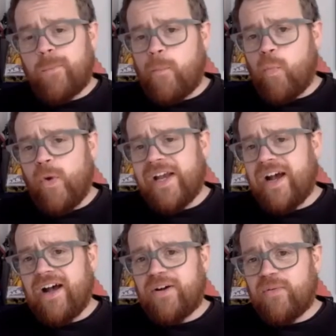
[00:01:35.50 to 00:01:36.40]
we
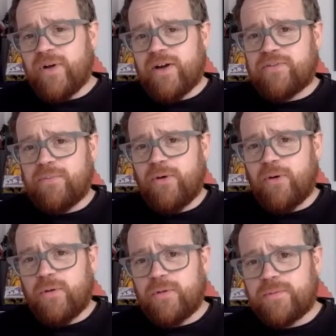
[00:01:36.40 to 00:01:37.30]
are a
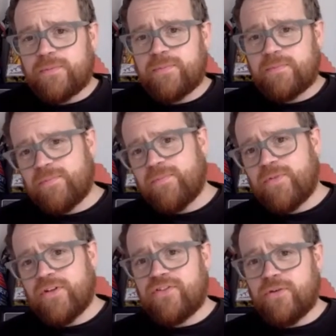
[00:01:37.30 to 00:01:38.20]
small
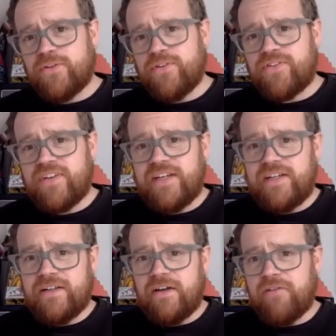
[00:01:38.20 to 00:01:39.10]

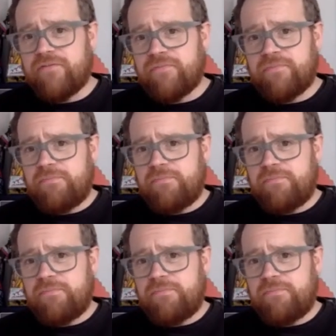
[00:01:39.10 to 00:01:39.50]
consultancy of